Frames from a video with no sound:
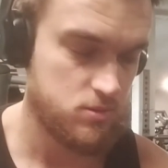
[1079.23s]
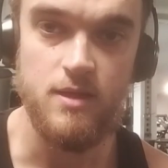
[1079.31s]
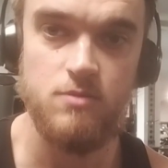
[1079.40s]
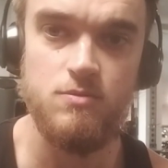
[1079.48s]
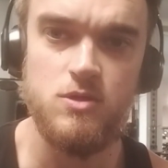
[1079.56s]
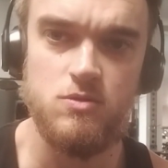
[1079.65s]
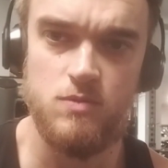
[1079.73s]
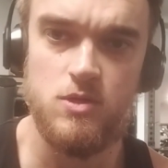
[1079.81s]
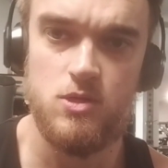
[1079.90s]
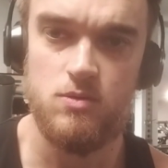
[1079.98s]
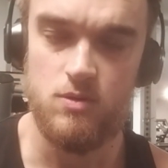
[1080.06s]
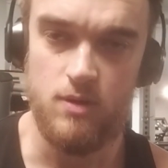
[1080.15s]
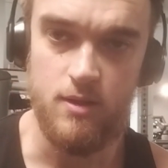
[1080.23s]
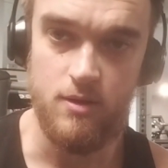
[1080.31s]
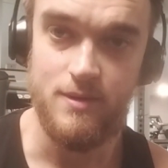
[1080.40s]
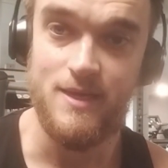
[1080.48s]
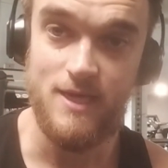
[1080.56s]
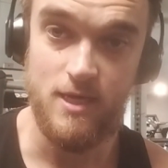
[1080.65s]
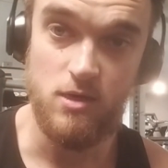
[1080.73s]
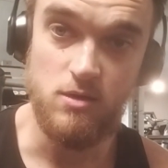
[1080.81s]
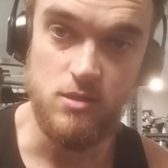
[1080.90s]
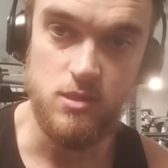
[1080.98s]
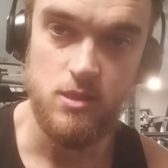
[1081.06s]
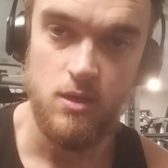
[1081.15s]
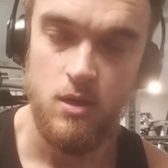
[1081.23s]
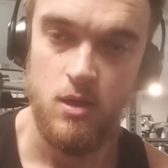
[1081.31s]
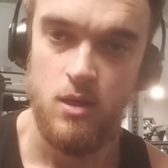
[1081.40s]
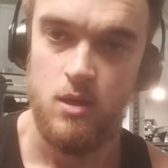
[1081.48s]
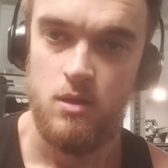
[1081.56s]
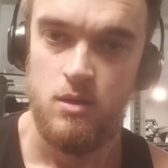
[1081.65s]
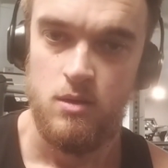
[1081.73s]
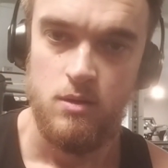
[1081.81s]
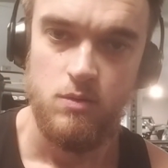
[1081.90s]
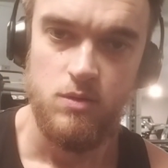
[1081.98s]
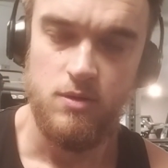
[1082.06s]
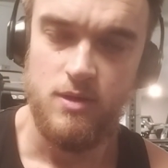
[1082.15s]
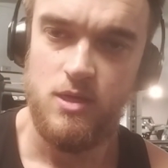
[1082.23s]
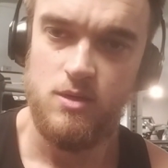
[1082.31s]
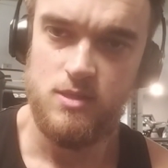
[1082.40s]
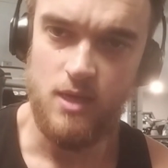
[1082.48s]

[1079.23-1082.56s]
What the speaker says: And the reason we do it on our heels, with our heels